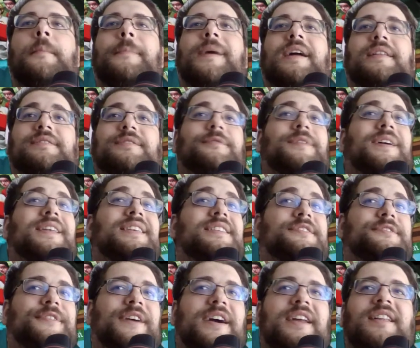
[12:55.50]
But when
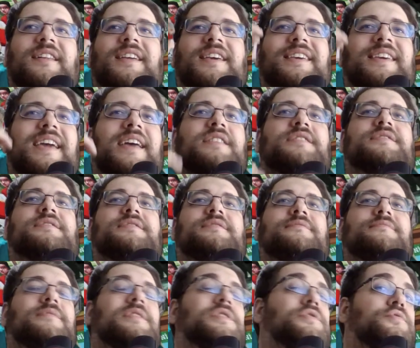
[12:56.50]
it finally
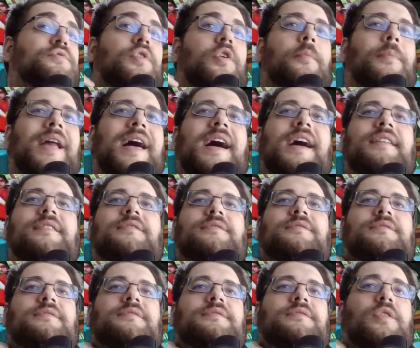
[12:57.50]
gets to your blood,
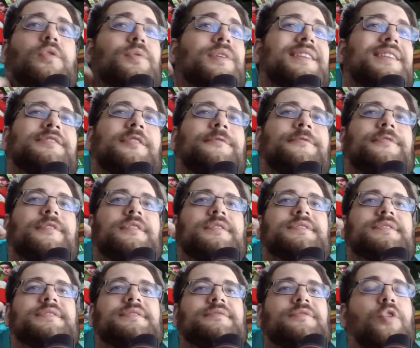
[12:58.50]
so it
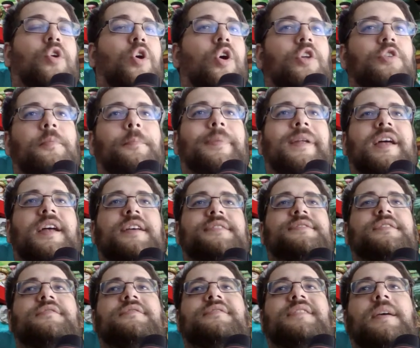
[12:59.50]
offers all the players
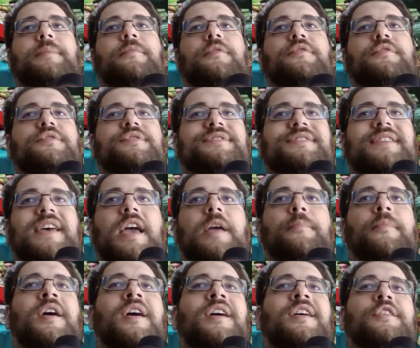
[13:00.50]
at the table the
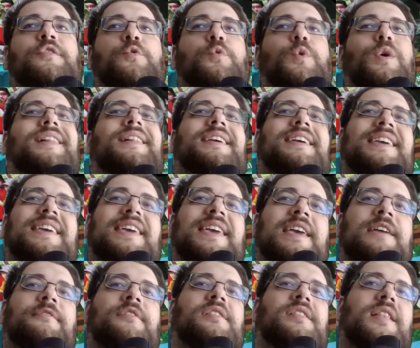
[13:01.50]
same, really
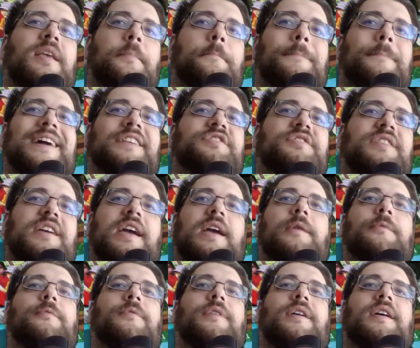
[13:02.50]
evenly matched game